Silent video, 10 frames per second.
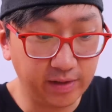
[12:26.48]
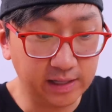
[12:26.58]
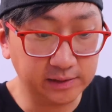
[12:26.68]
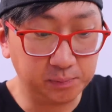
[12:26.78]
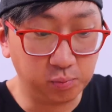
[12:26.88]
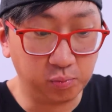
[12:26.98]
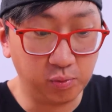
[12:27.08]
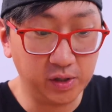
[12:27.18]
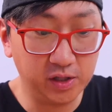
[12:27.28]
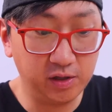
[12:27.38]
It's
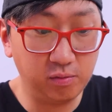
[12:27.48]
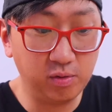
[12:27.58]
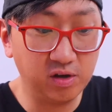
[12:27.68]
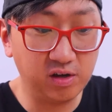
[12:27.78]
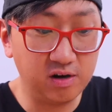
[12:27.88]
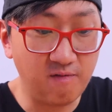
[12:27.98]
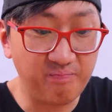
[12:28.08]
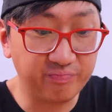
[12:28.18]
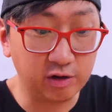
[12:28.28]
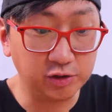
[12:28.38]
really, really,
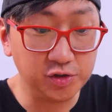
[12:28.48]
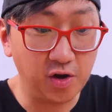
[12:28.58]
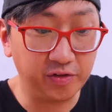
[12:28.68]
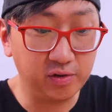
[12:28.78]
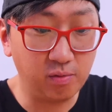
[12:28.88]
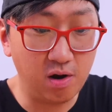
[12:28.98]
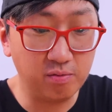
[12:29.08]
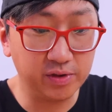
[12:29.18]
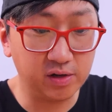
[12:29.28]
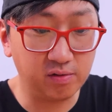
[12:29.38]
there's nothing
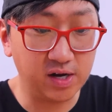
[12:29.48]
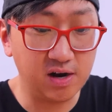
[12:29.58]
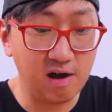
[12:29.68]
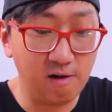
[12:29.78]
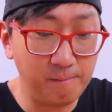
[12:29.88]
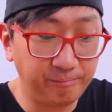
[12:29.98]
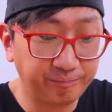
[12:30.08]
wrong with it right now.